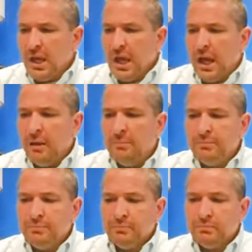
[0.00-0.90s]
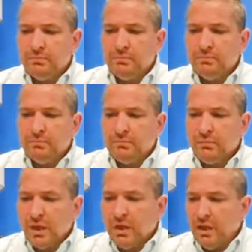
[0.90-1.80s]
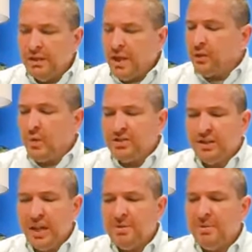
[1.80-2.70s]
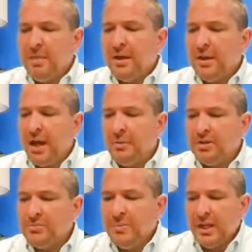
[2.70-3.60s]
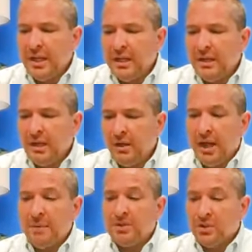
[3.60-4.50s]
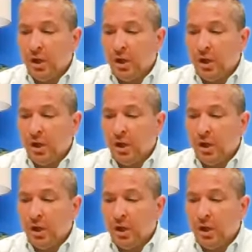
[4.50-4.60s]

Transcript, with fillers: Um, another question came in about how much money, how much